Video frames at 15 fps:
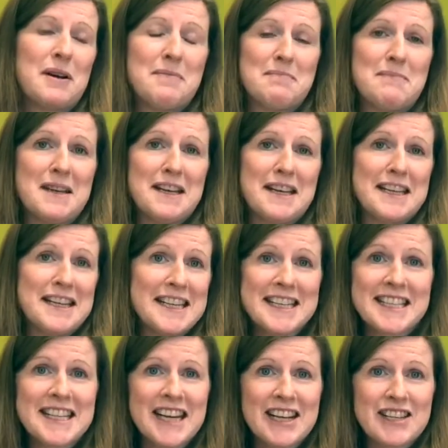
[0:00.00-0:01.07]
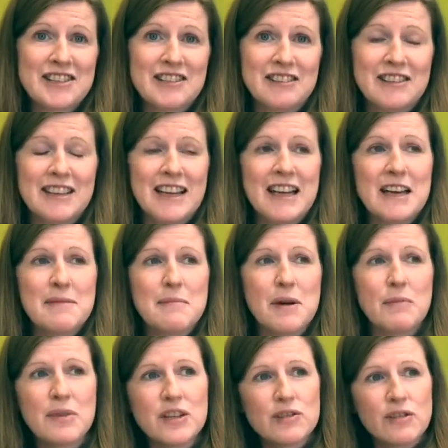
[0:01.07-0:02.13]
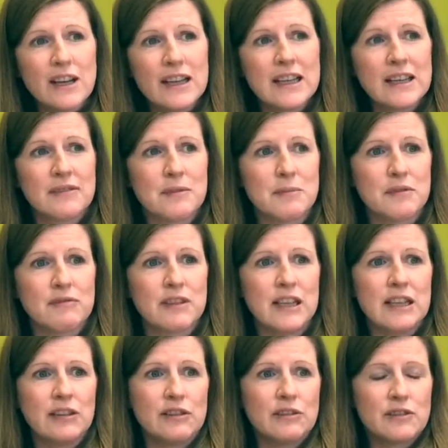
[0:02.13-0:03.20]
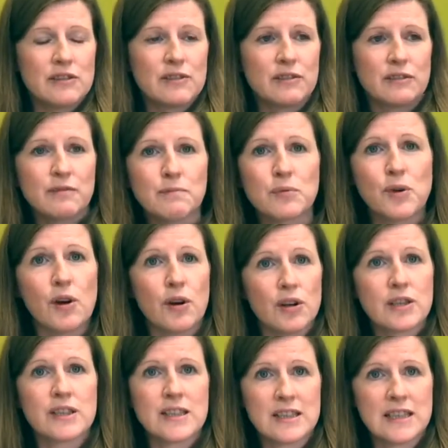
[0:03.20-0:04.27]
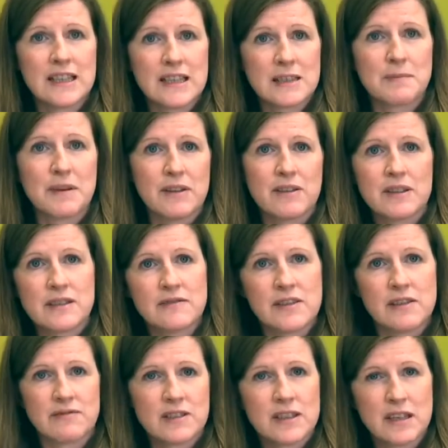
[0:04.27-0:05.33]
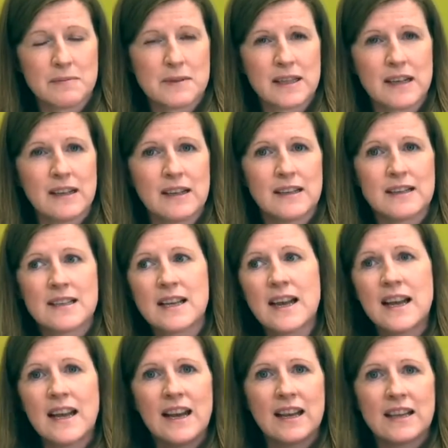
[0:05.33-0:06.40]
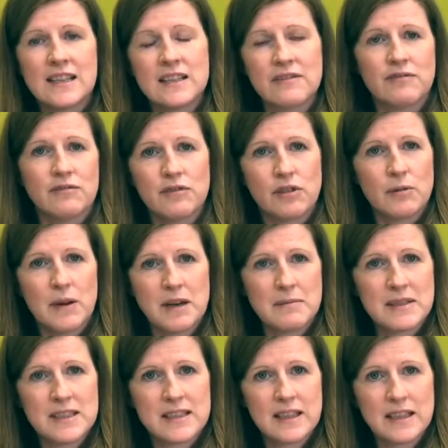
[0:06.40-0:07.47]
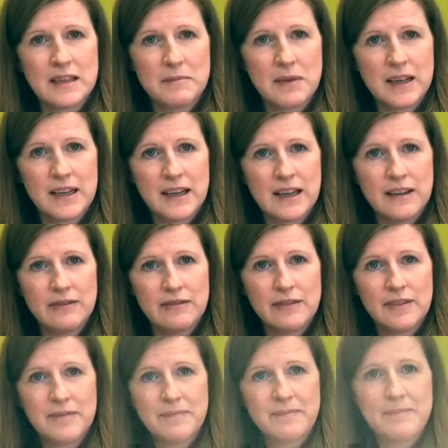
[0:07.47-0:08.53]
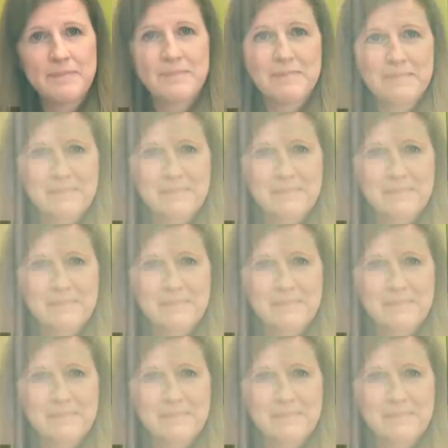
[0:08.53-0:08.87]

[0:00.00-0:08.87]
quite big and international. We try and give them a really good sort of broad experience of different types of clients and the different requirements that they might have. So